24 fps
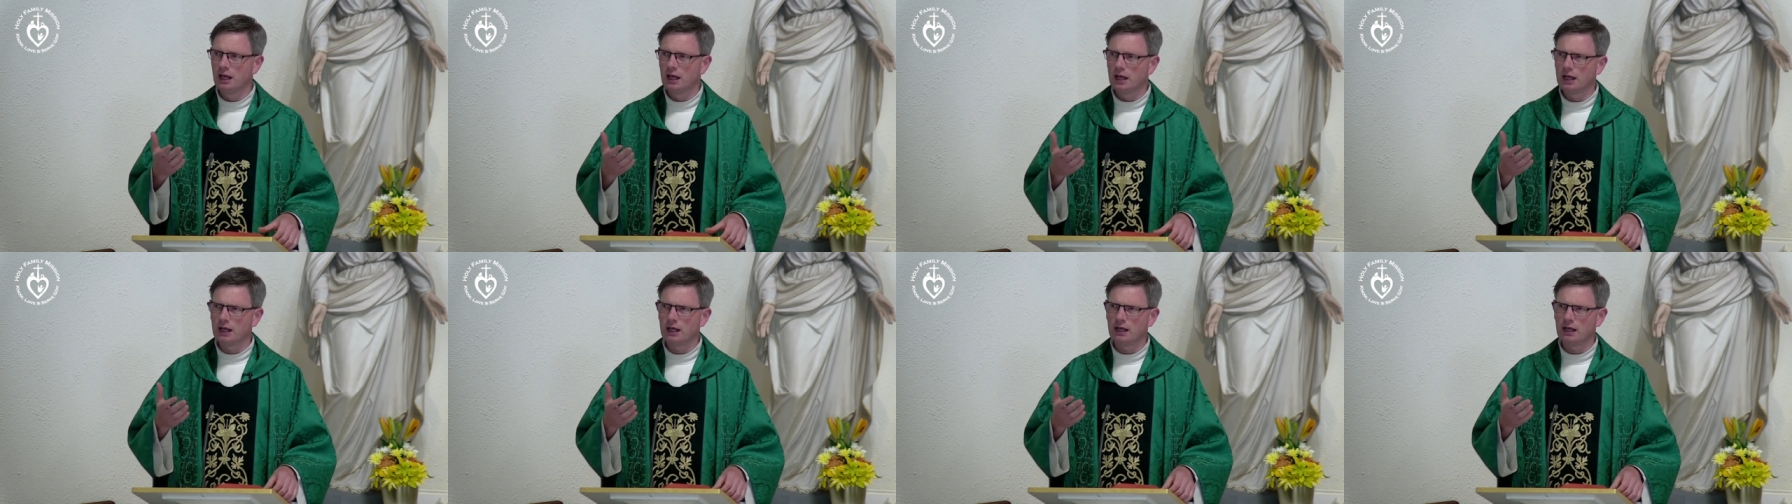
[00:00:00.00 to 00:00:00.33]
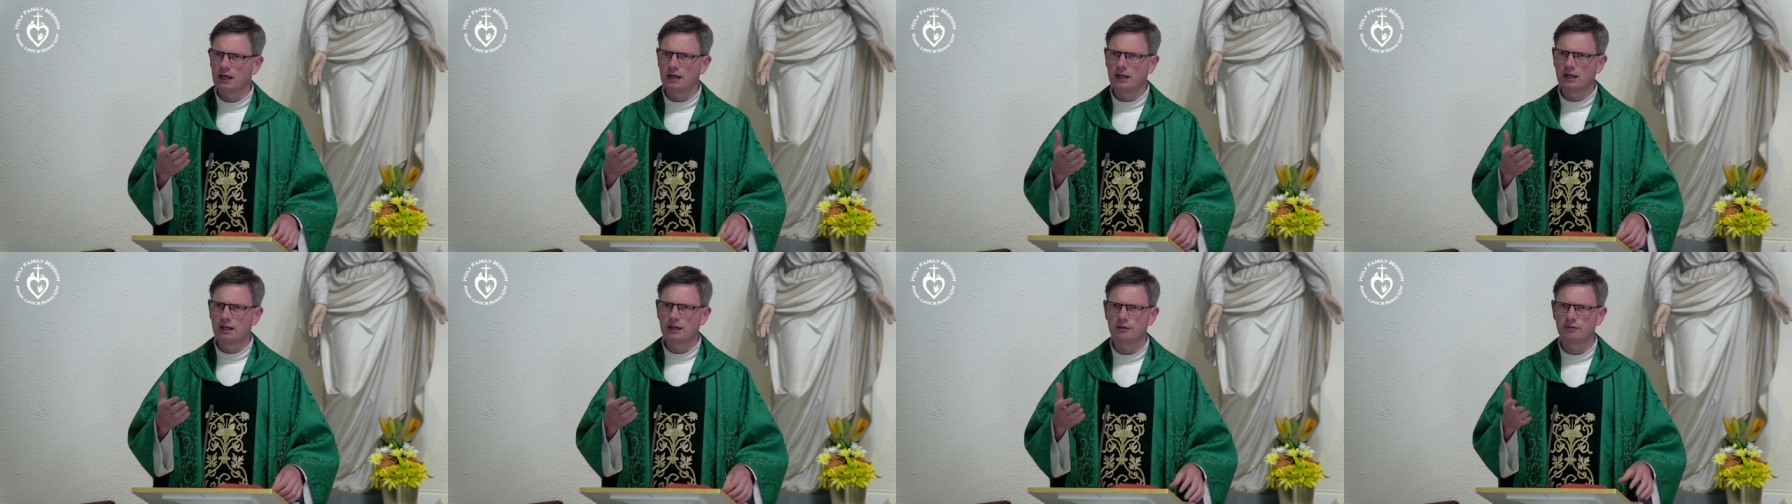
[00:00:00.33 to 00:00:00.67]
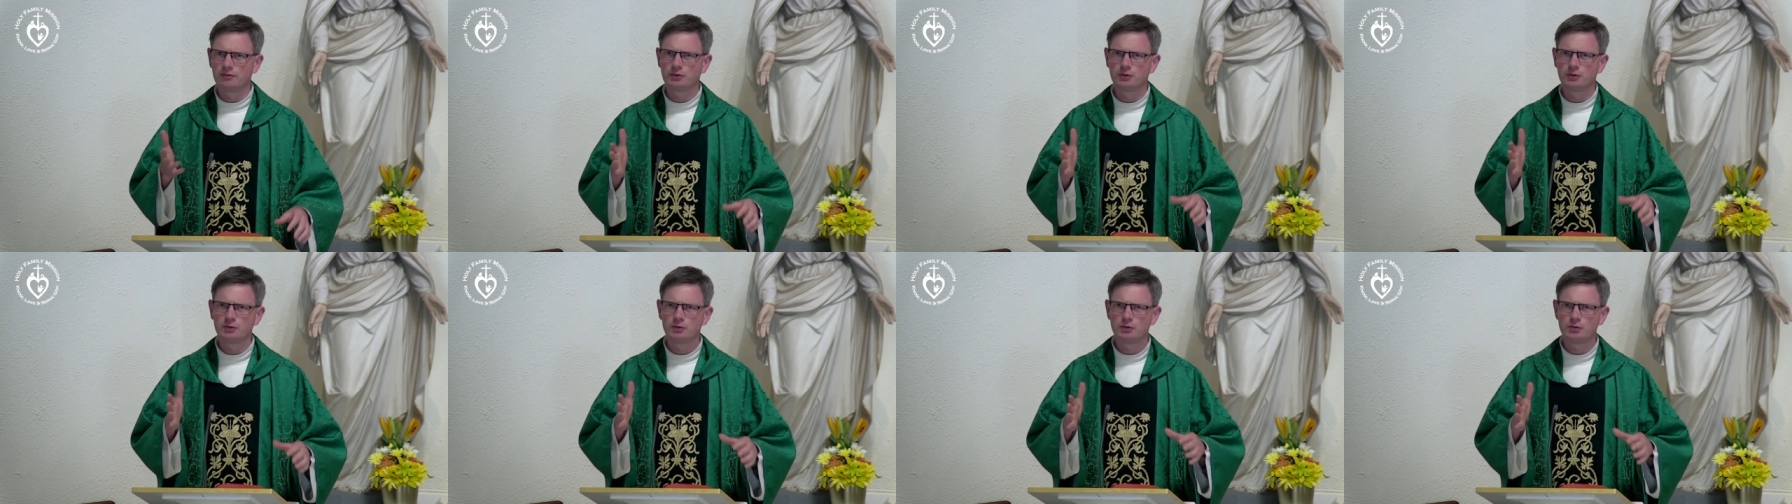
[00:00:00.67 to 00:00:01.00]
Uh, if,
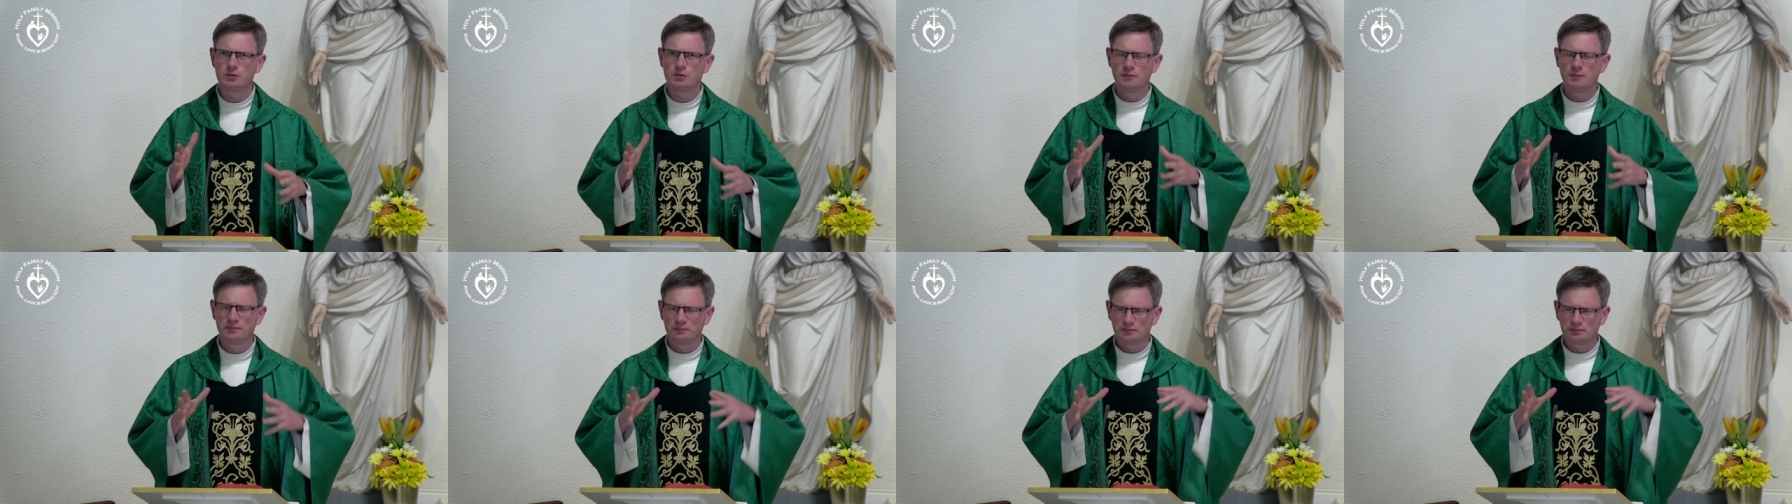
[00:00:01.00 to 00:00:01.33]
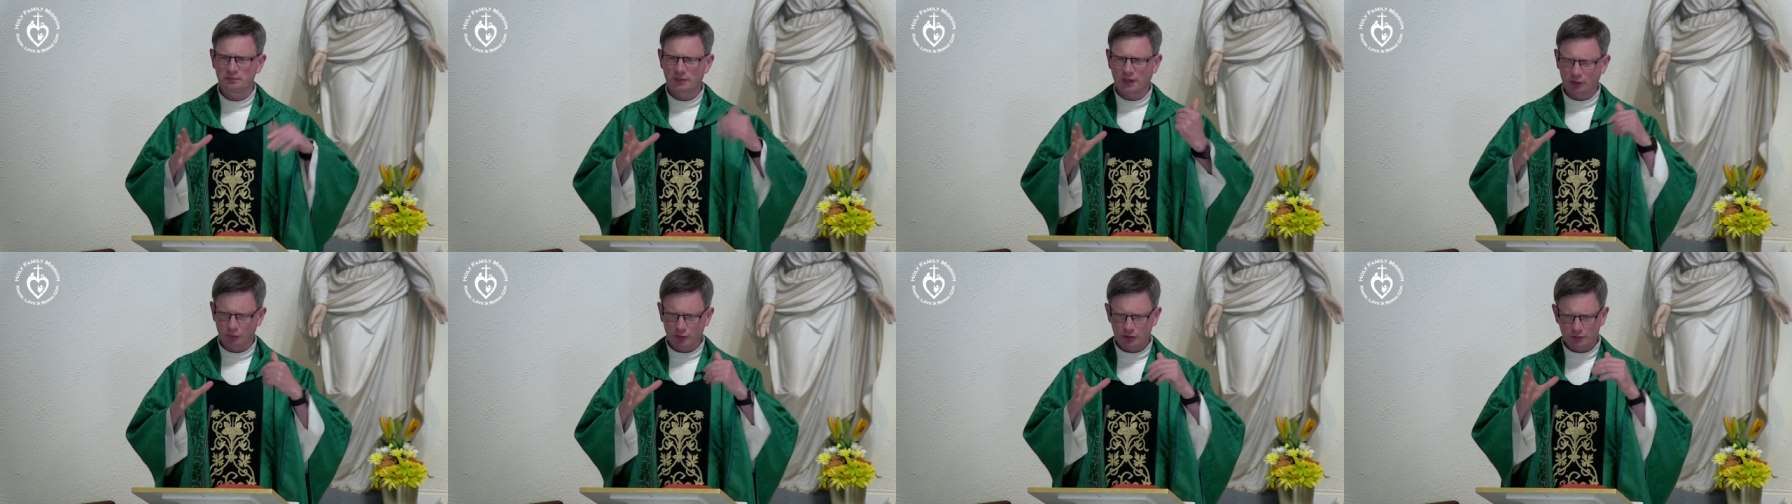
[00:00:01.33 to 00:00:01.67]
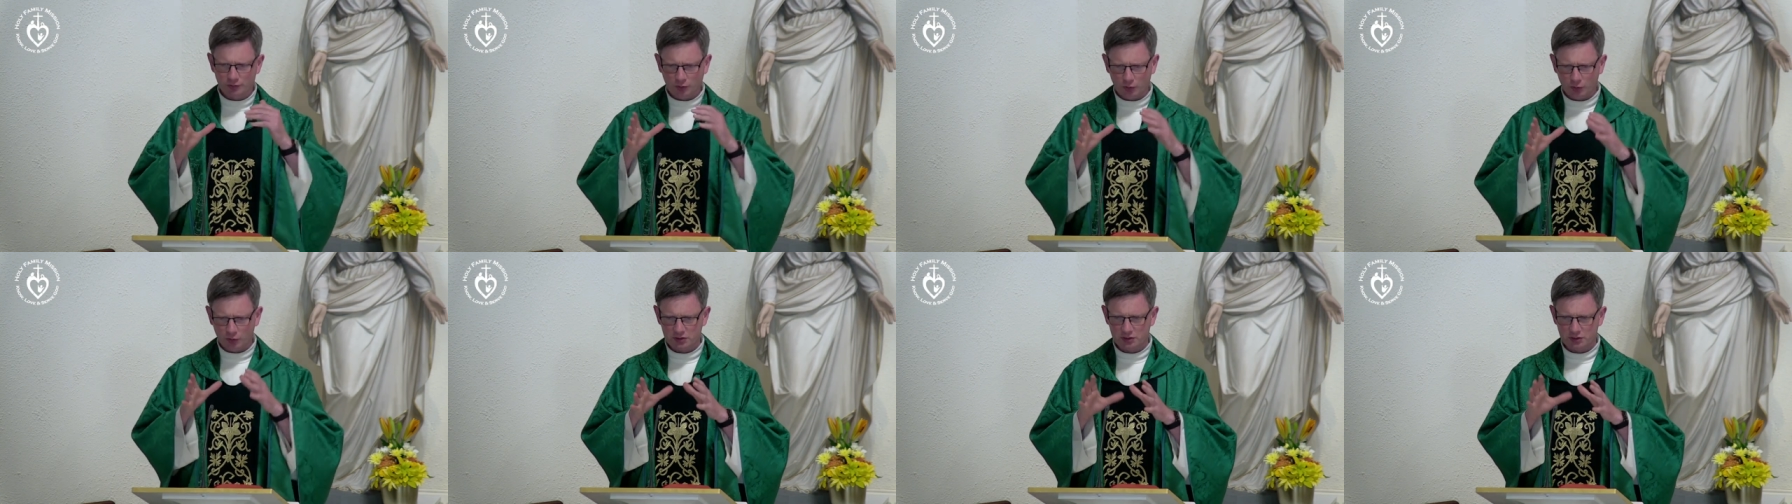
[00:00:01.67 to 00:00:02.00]
you, if we
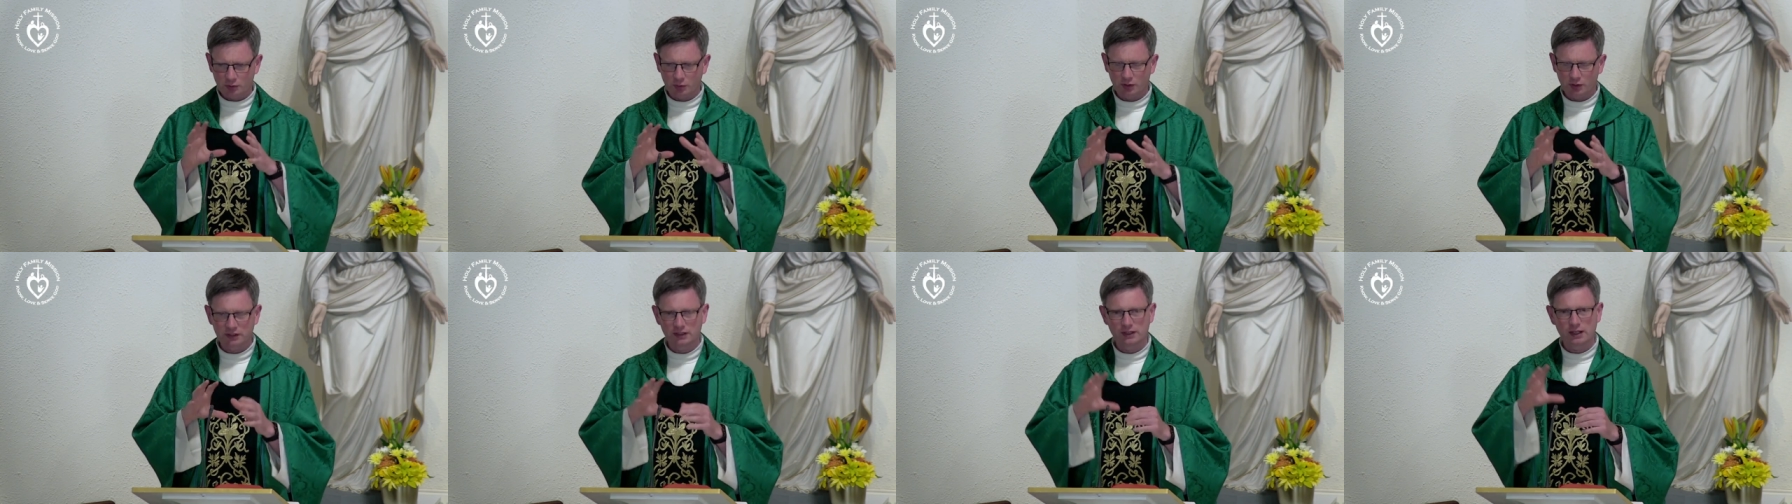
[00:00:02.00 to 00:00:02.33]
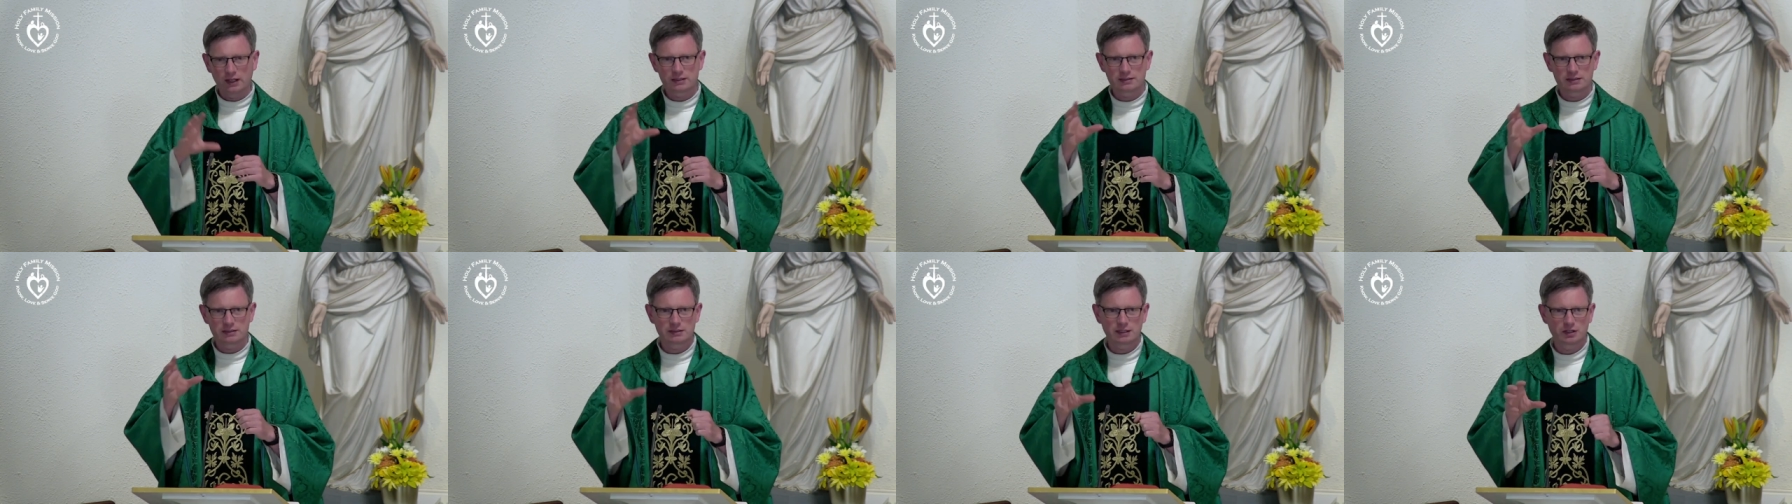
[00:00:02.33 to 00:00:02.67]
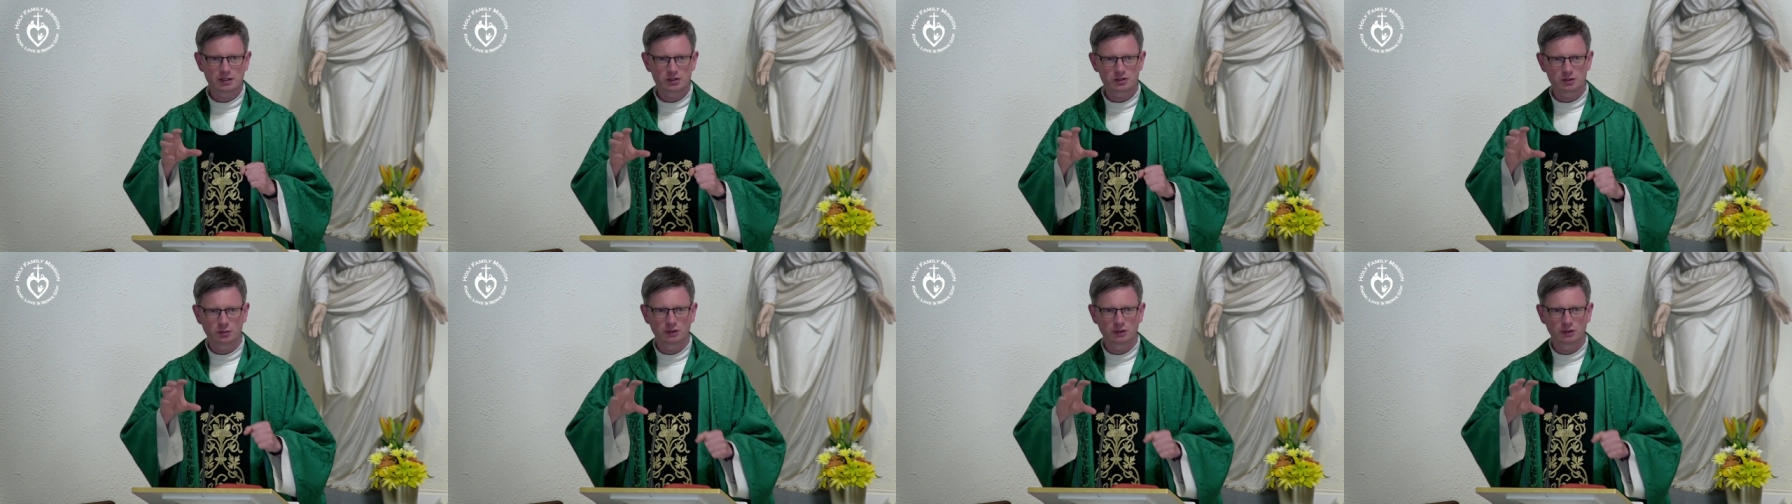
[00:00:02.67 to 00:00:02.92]
focus on what the next intention,